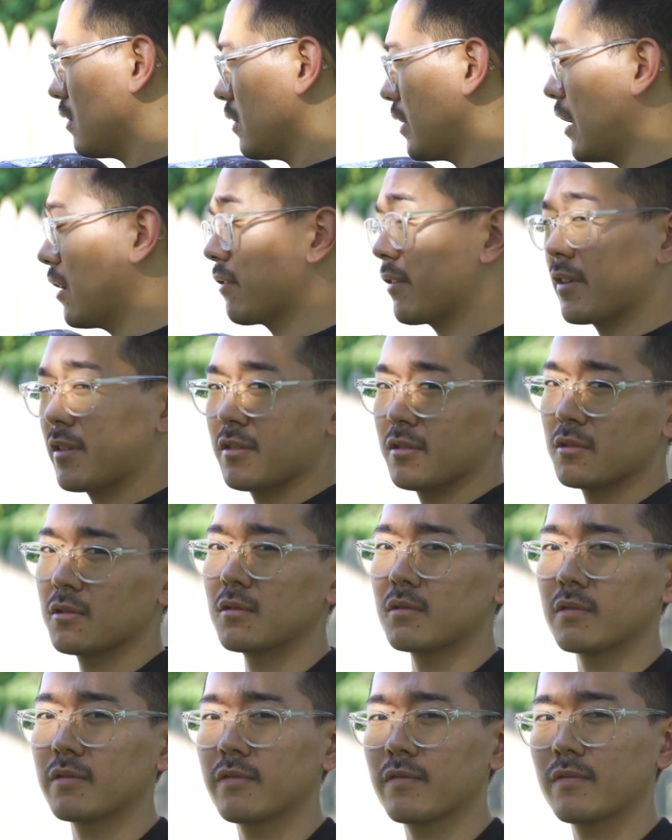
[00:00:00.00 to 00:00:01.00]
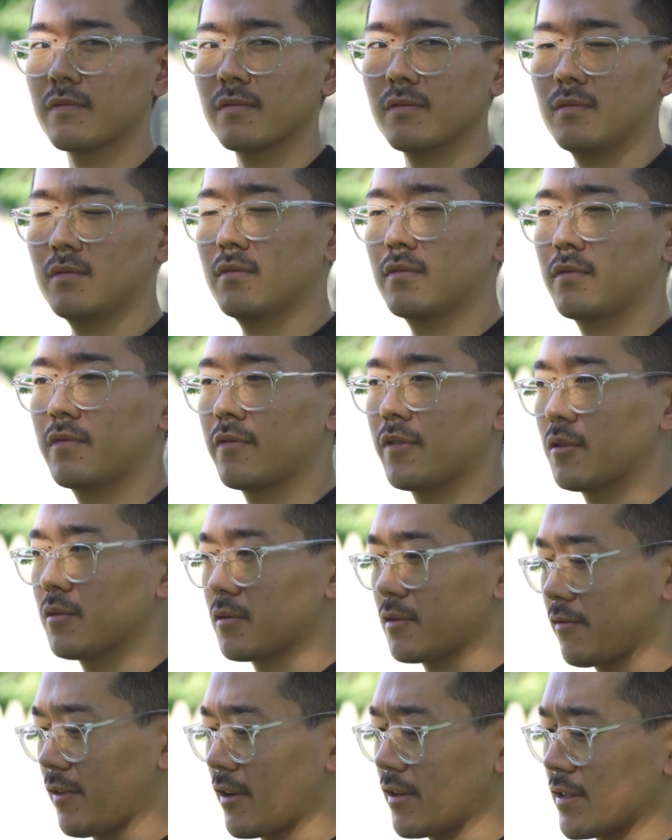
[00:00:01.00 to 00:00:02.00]
LV2
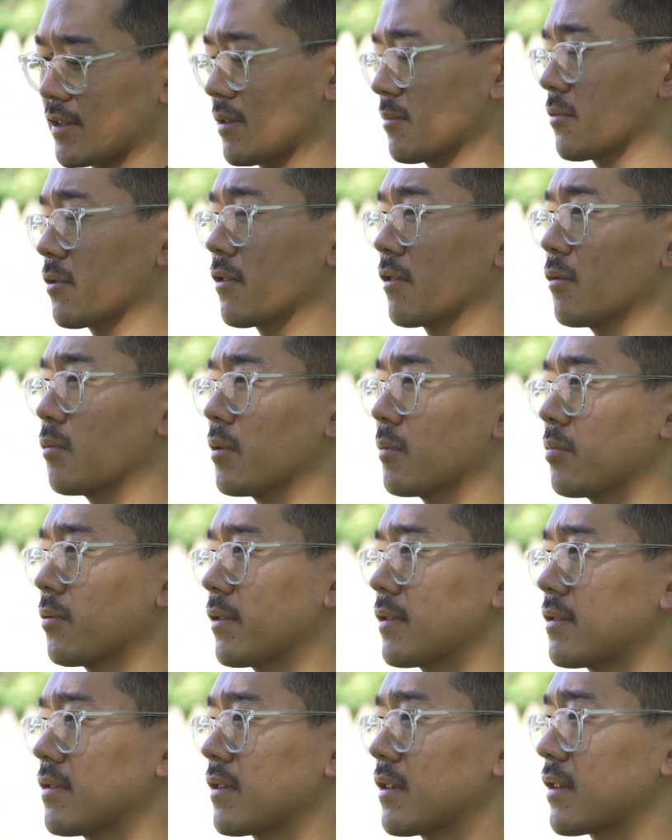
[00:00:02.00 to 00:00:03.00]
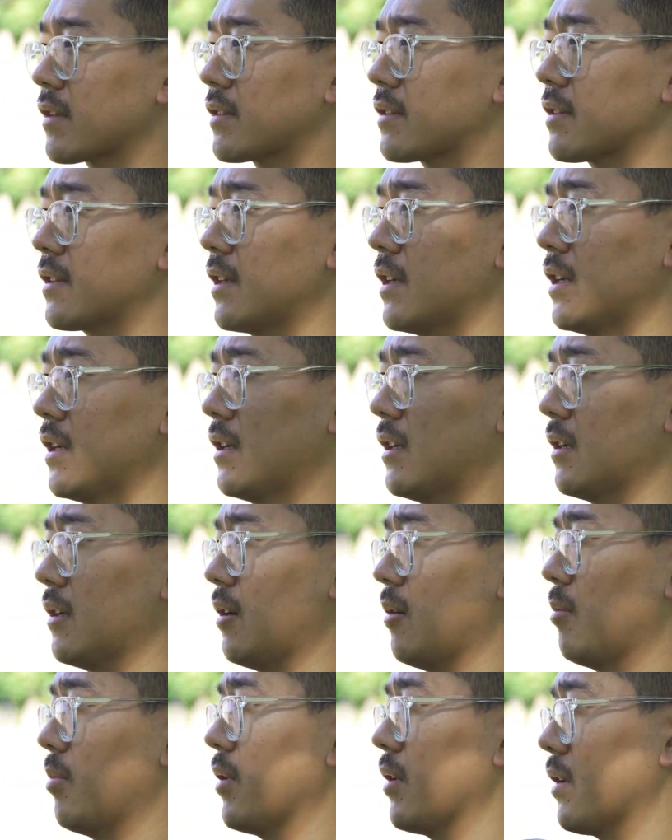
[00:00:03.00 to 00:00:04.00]
feels very similar to the 1.6,
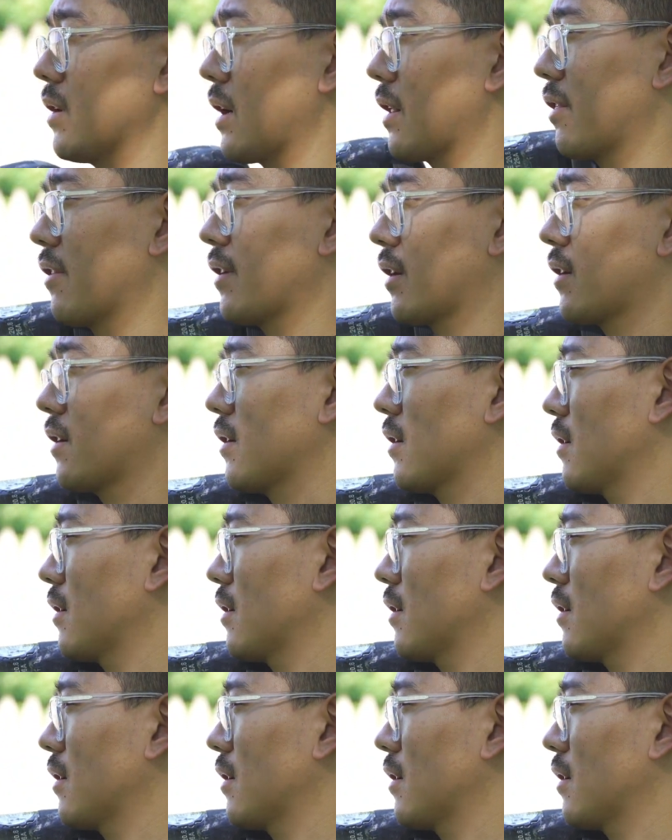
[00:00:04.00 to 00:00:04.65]
but I think